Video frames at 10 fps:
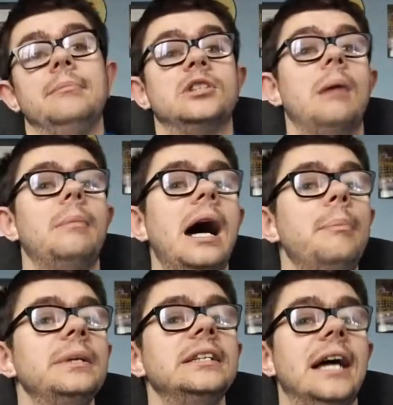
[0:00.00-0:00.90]
So I'm
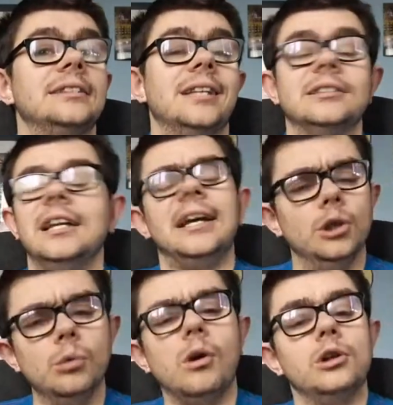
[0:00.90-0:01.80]
happy in that sense. Like I do want